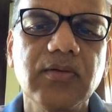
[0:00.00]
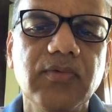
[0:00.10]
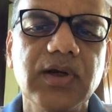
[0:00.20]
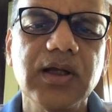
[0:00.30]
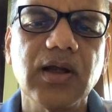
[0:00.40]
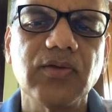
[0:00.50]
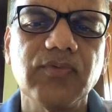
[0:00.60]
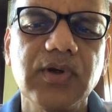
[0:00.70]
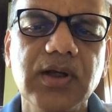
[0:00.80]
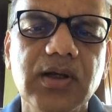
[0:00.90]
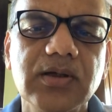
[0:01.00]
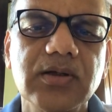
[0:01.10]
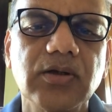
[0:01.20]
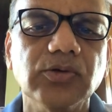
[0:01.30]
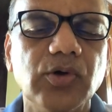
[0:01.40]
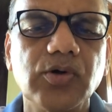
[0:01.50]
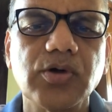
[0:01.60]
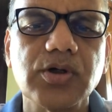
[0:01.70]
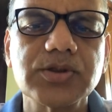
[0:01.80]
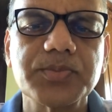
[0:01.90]
very convenient, low
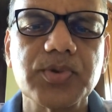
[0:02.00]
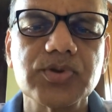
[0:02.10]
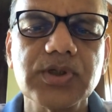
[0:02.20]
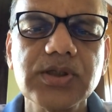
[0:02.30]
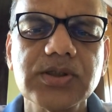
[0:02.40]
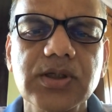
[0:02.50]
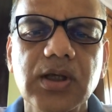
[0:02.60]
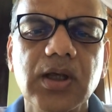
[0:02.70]
cost process,